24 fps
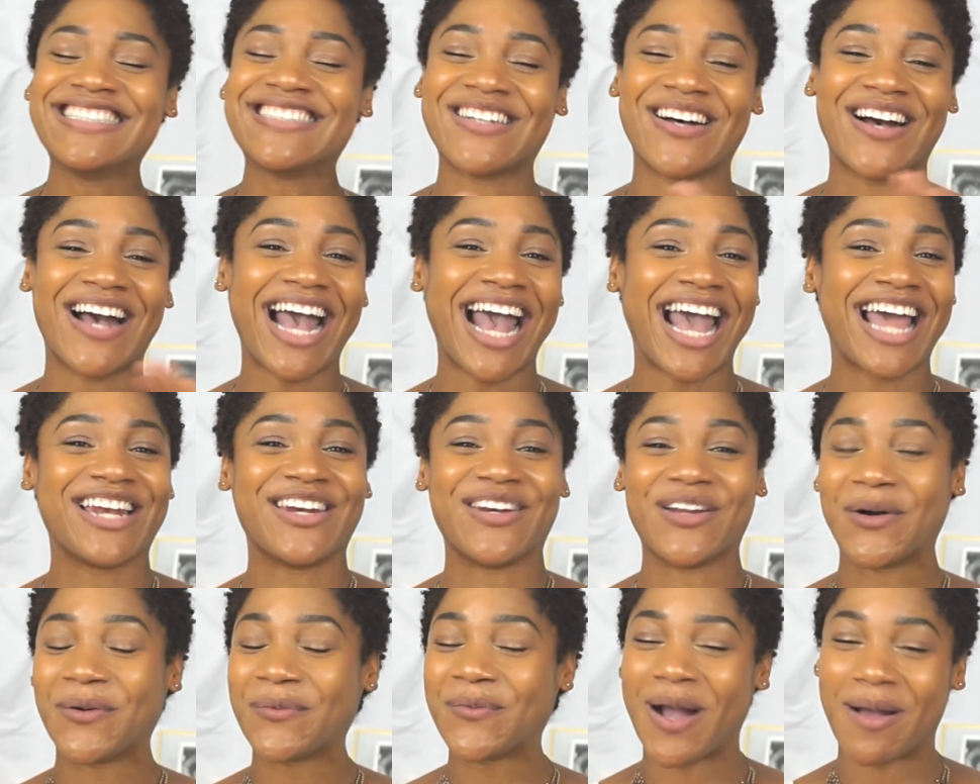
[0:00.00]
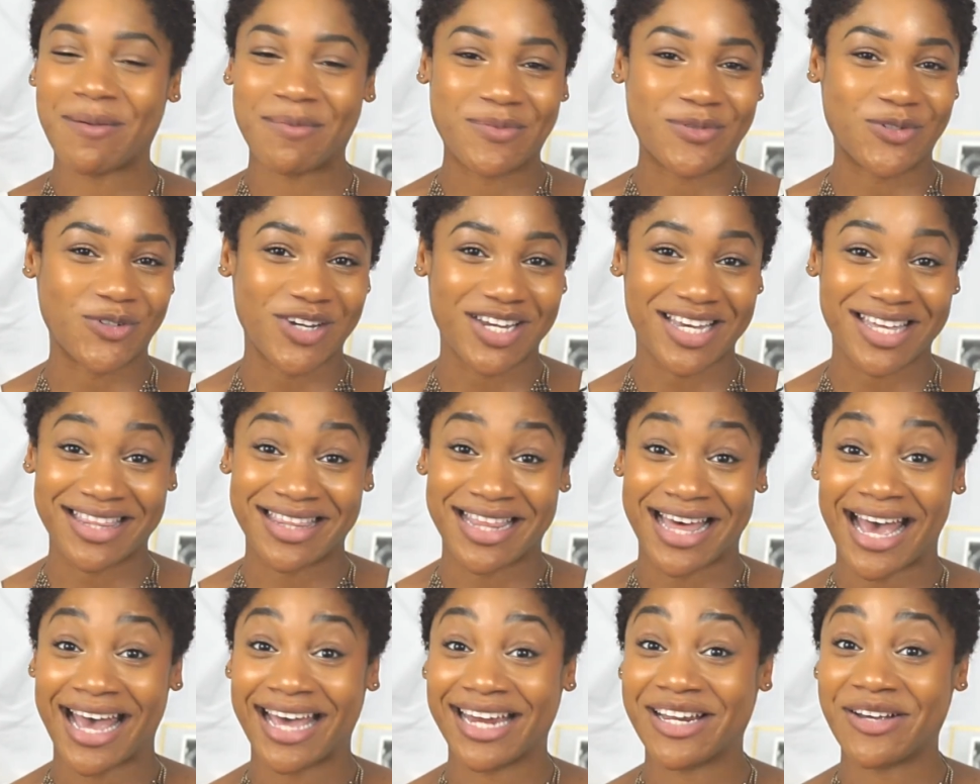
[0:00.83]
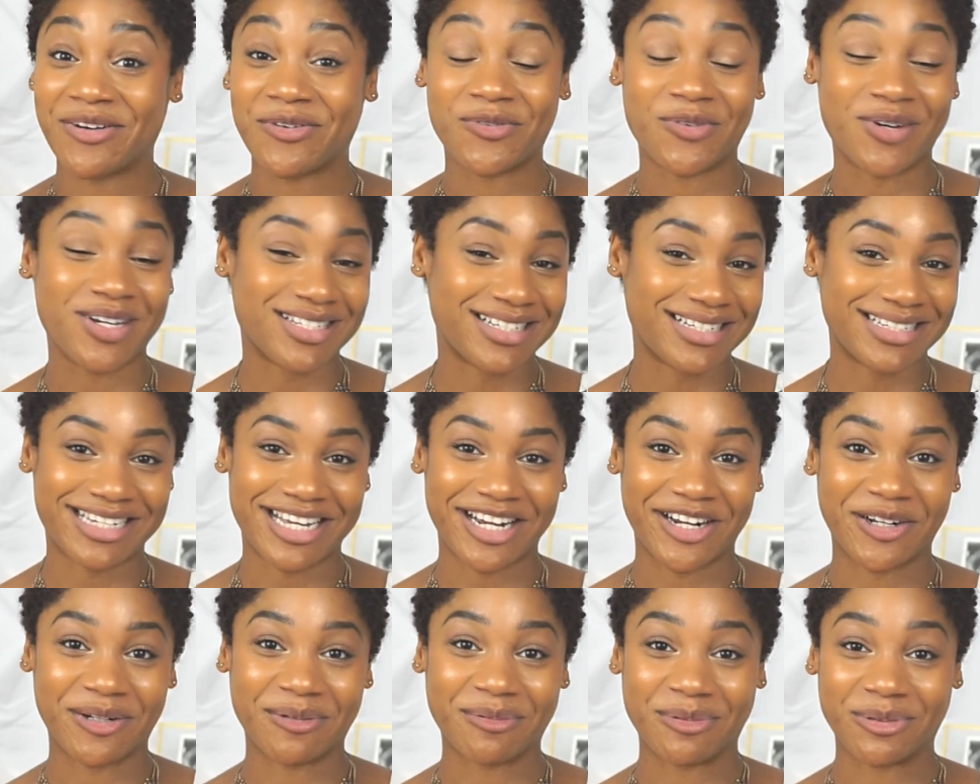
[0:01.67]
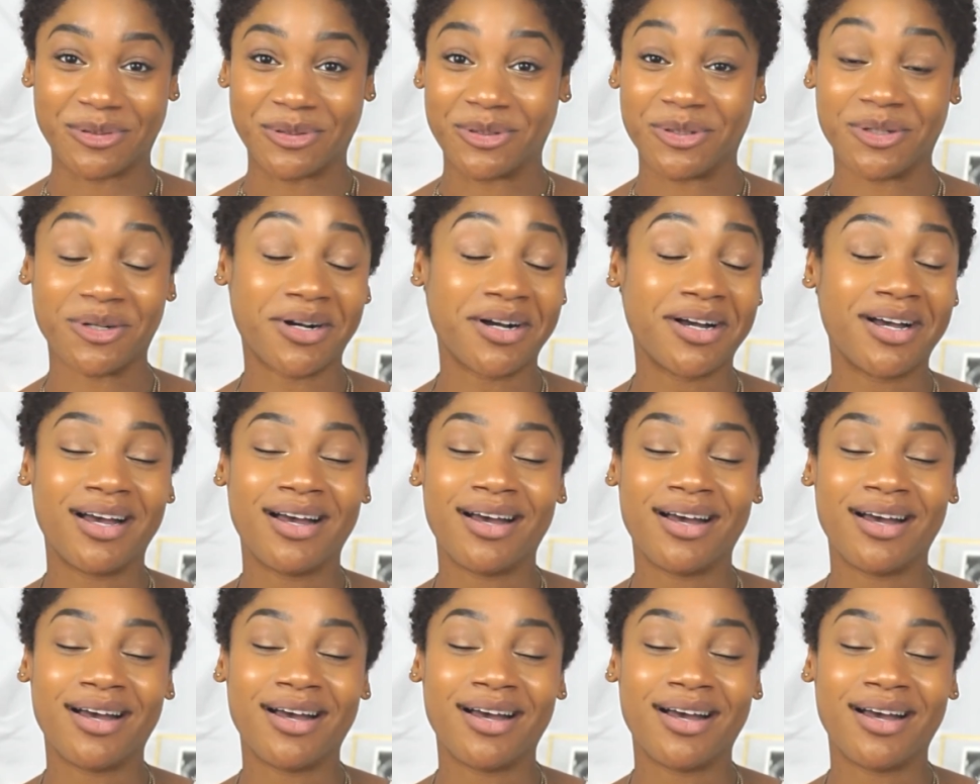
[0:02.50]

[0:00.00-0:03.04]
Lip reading: So I had no problem drinking that. It wasn't terrible.